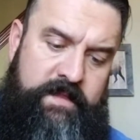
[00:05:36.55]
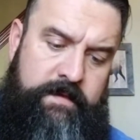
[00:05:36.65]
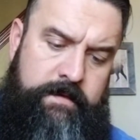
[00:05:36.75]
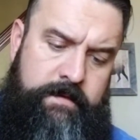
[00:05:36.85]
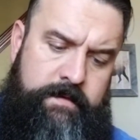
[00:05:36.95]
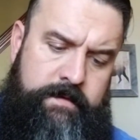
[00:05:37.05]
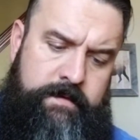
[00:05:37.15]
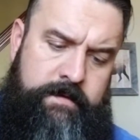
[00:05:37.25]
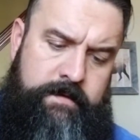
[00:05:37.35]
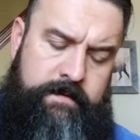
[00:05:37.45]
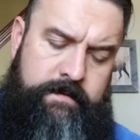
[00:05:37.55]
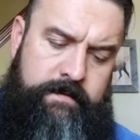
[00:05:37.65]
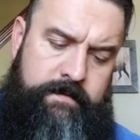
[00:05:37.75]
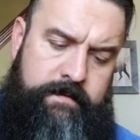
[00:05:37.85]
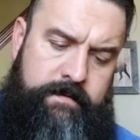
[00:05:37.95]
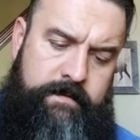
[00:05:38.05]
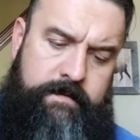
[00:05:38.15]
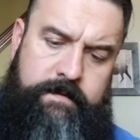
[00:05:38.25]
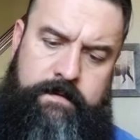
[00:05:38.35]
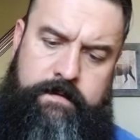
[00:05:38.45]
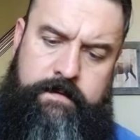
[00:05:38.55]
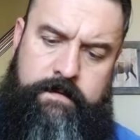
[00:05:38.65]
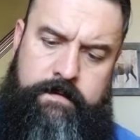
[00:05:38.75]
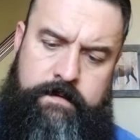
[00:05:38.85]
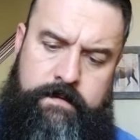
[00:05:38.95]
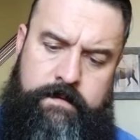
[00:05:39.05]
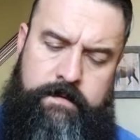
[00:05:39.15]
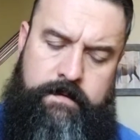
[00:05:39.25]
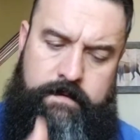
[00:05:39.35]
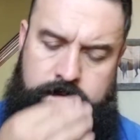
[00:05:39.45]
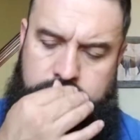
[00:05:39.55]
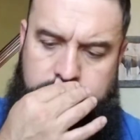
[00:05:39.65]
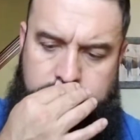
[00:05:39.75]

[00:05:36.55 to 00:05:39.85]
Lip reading: Nothing is said.